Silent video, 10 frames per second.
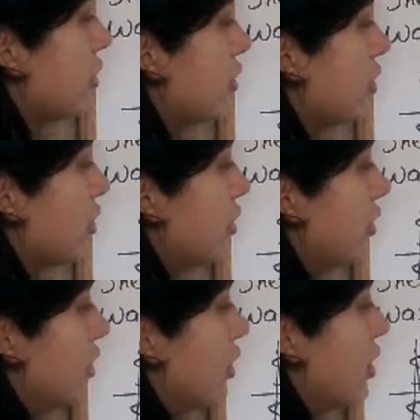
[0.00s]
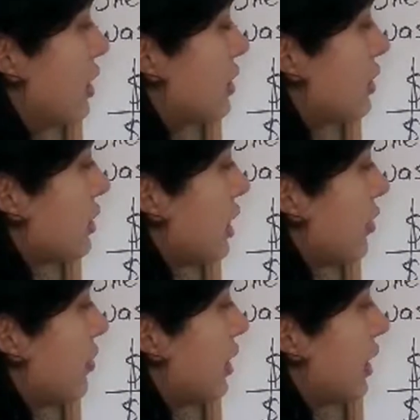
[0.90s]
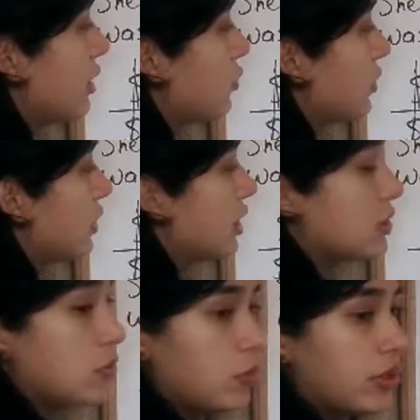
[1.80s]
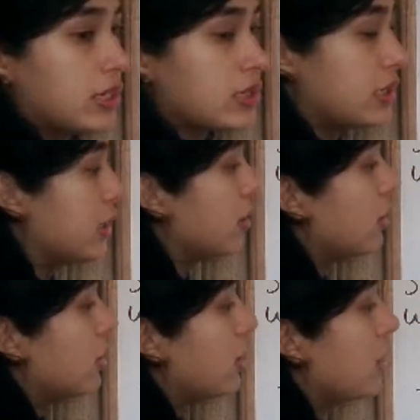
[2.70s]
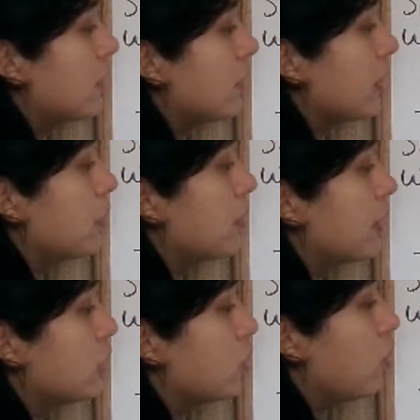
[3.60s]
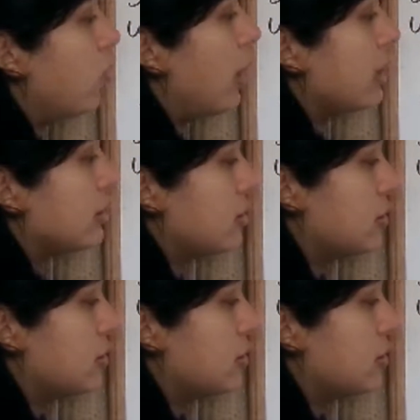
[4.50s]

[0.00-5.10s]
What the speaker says: it's the same thing as where the decimal point is here, and we're going to move it twice to the left.